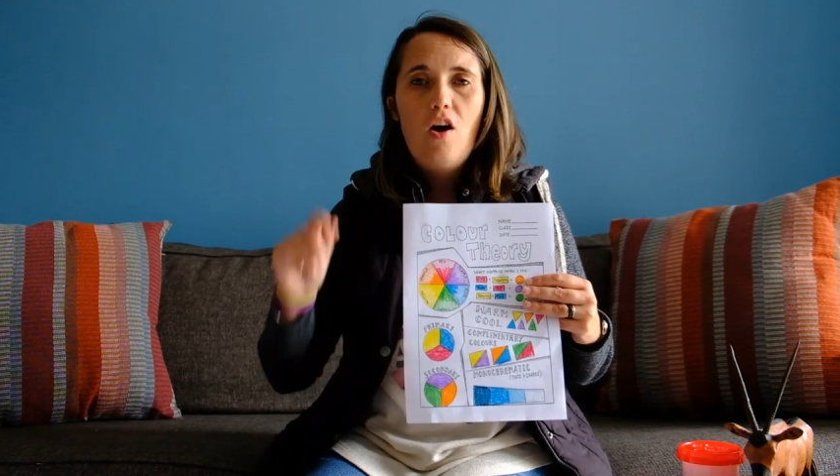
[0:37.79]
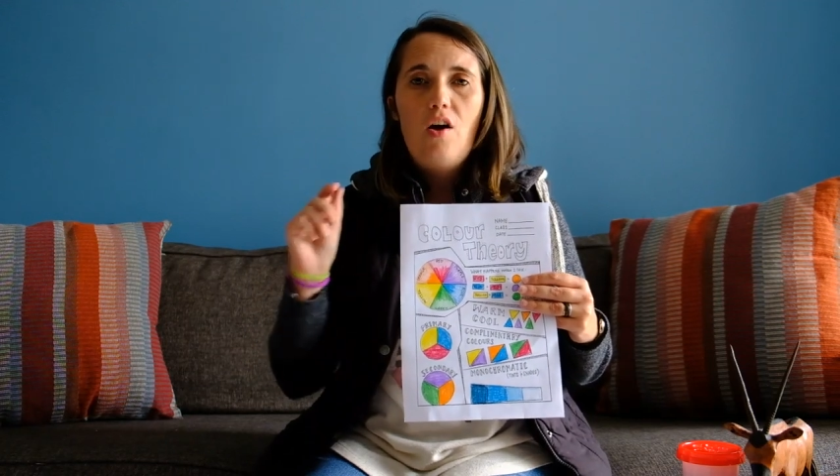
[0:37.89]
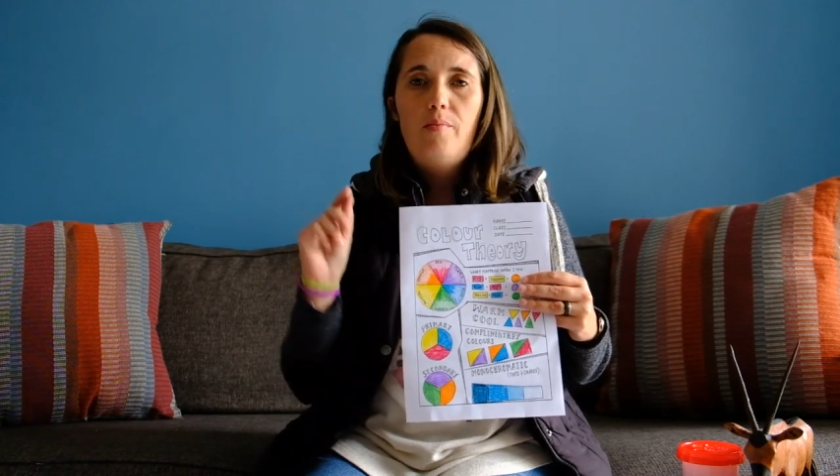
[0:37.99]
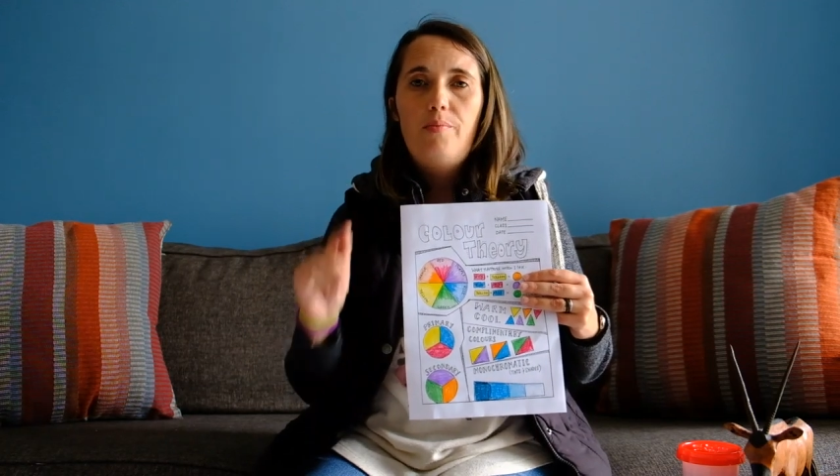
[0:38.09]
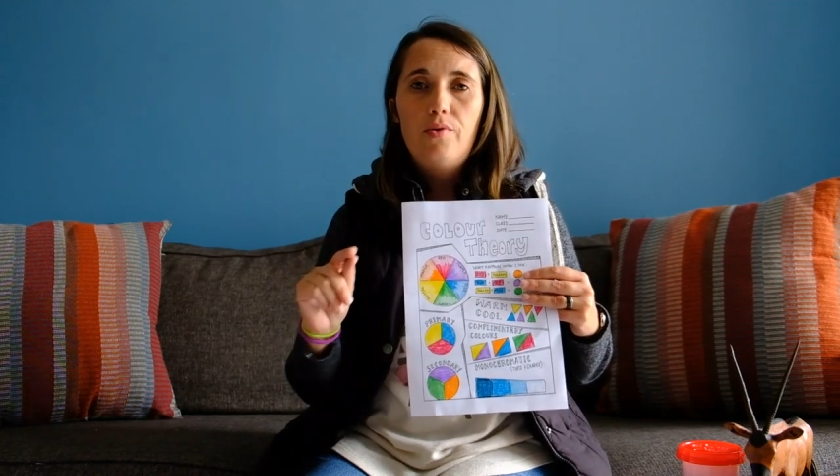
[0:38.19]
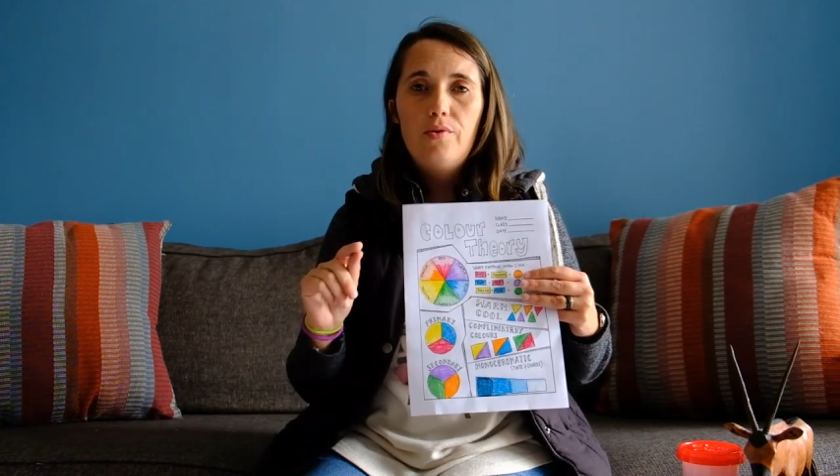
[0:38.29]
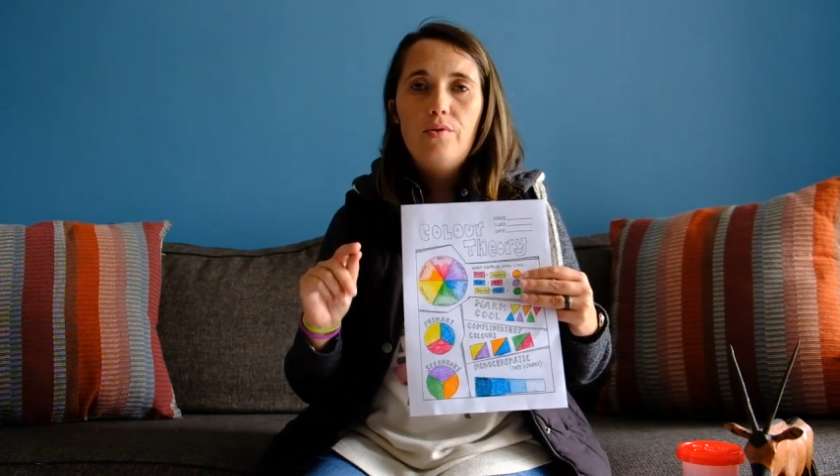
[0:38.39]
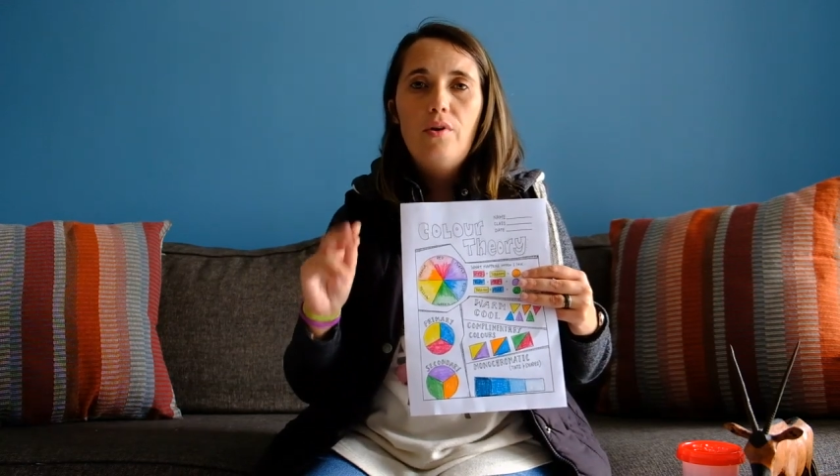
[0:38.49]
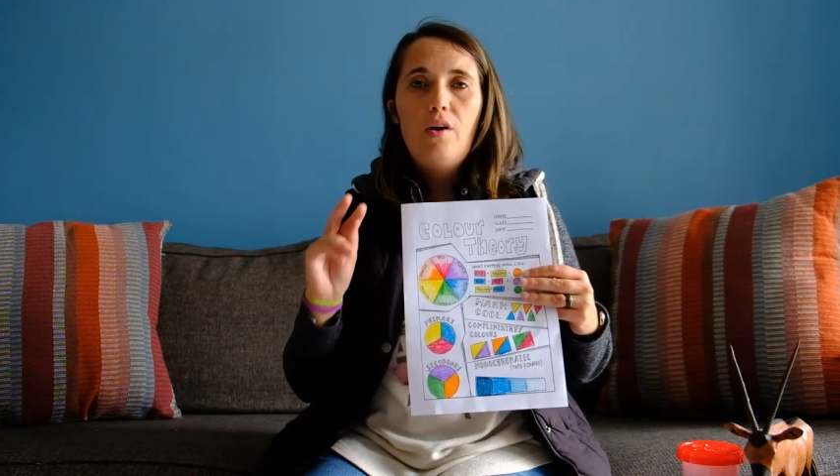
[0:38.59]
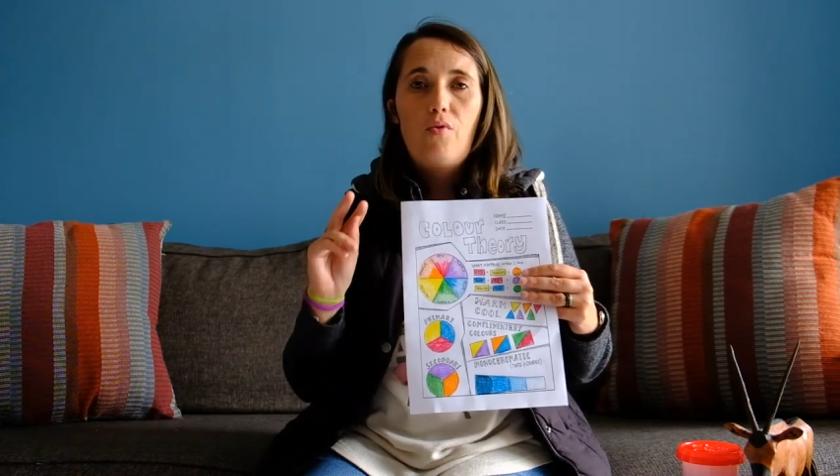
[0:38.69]
are
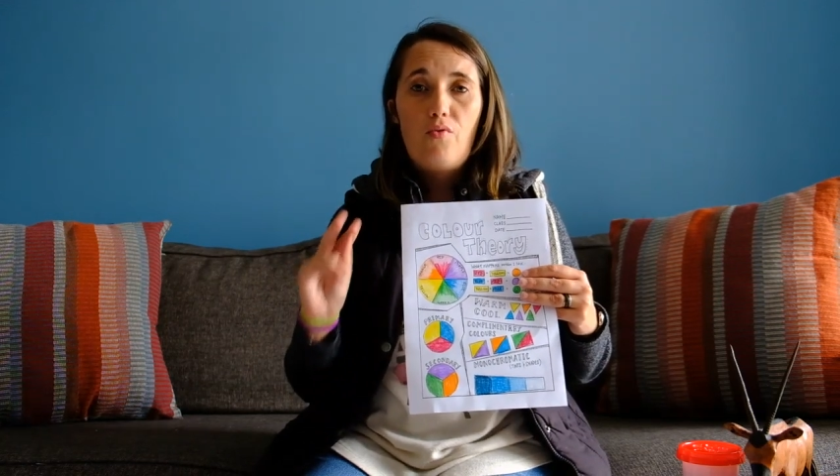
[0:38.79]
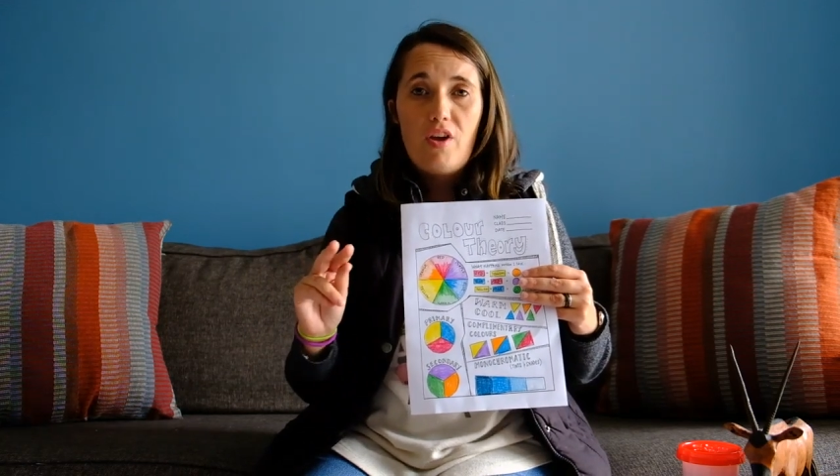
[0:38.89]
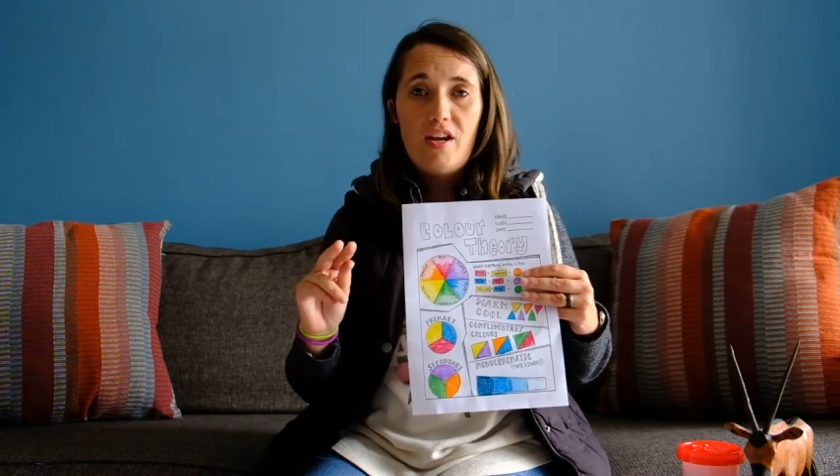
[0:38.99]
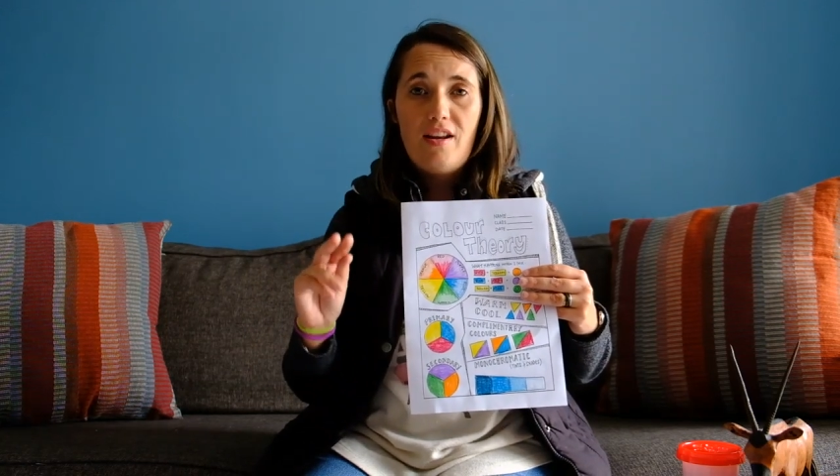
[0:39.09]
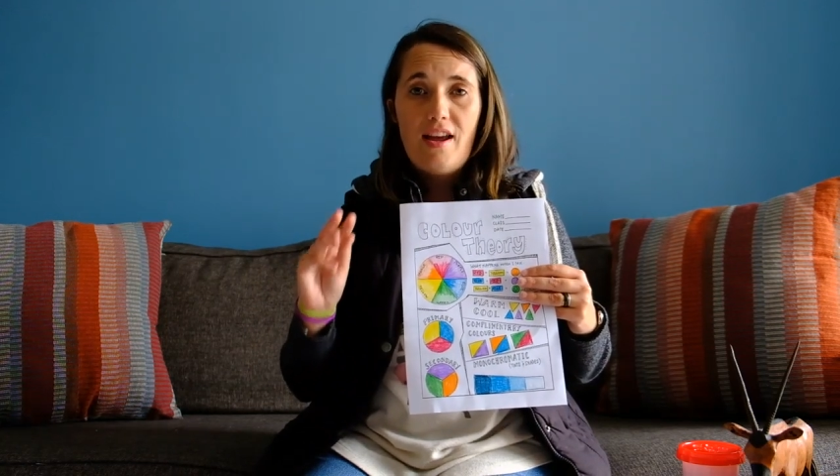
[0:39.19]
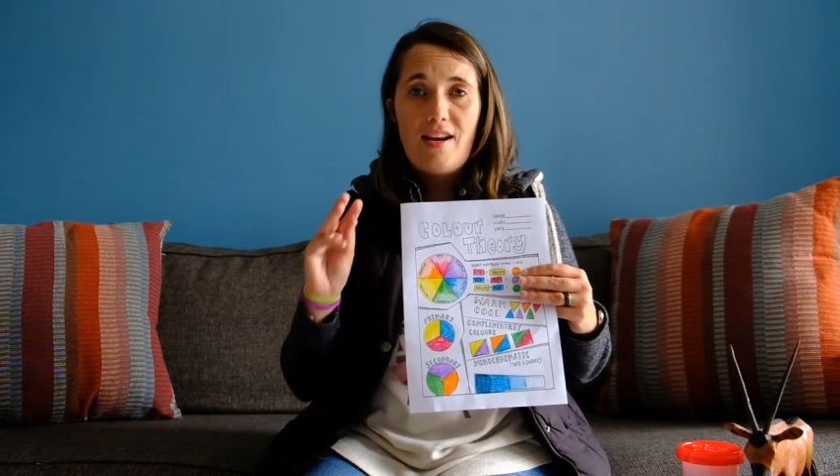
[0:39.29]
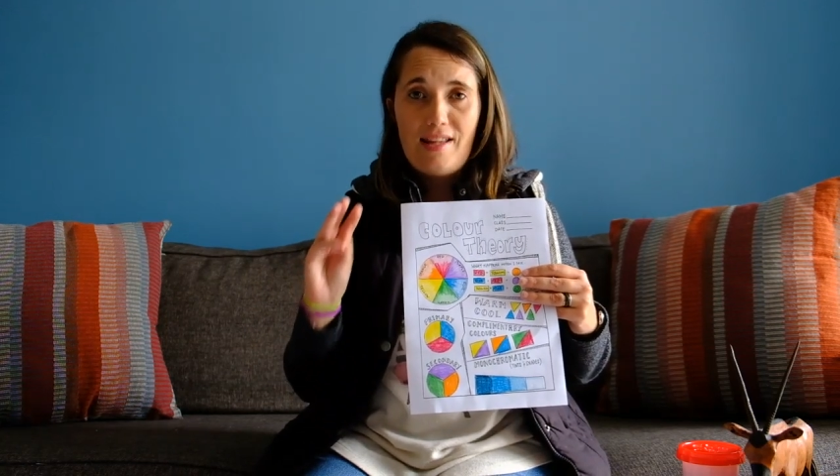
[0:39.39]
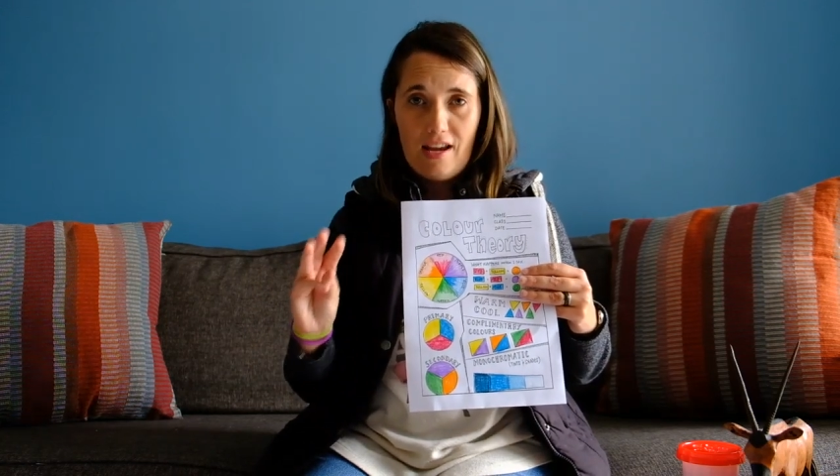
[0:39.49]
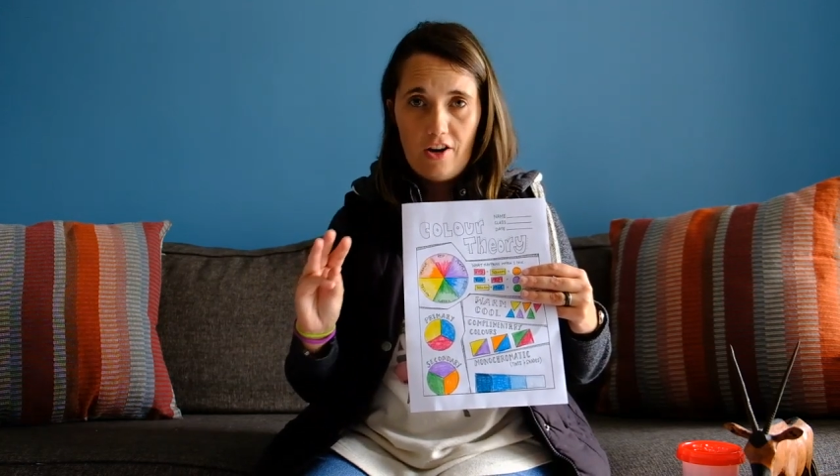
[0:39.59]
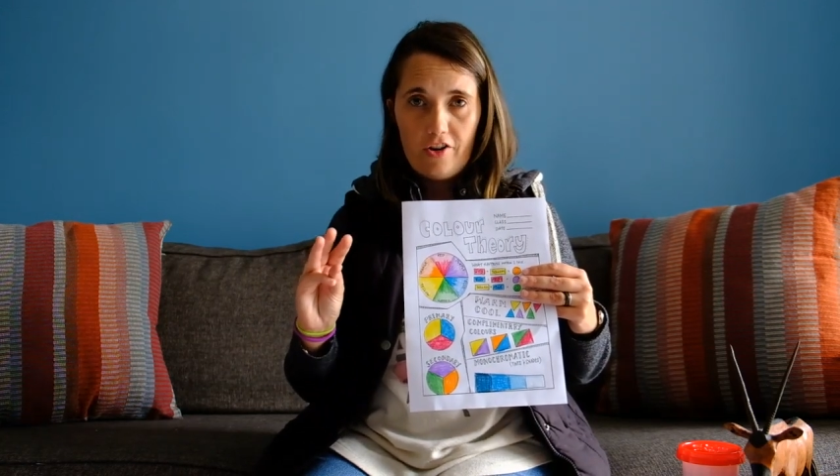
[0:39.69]
blue, red, and
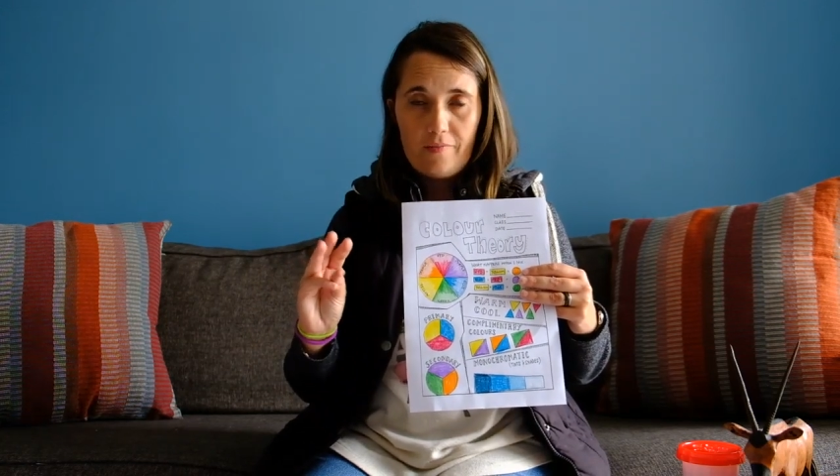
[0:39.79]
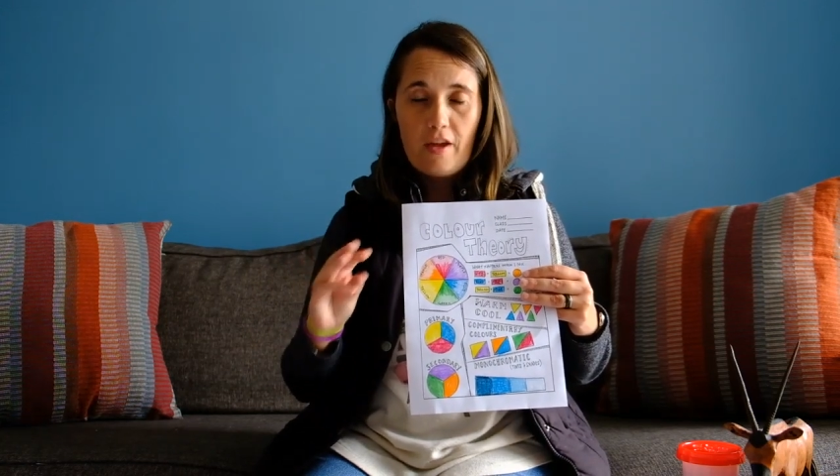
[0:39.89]
yellow.